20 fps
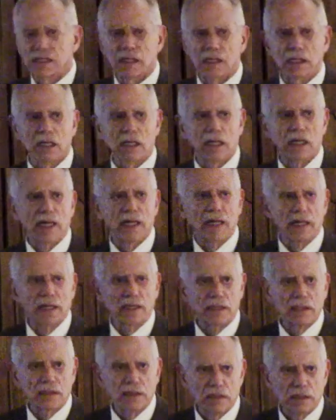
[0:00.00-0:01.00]
and,
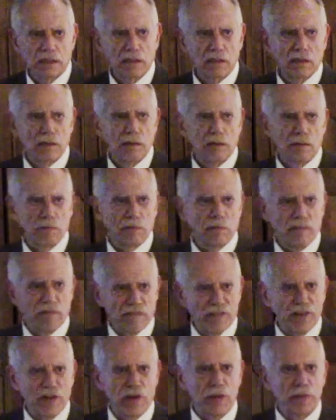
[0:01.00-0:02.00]
and
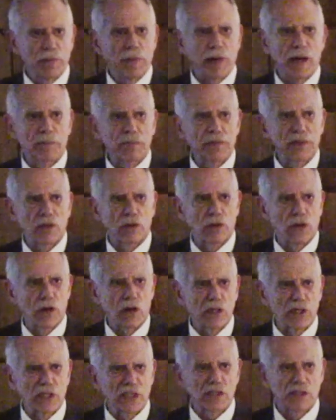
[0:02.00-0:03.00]
very popular
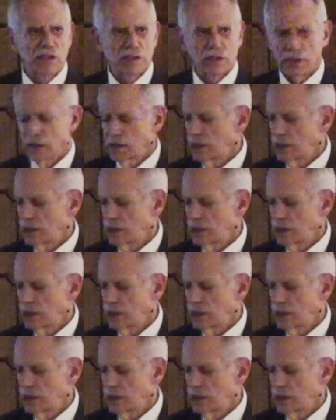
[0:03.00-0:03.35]
artists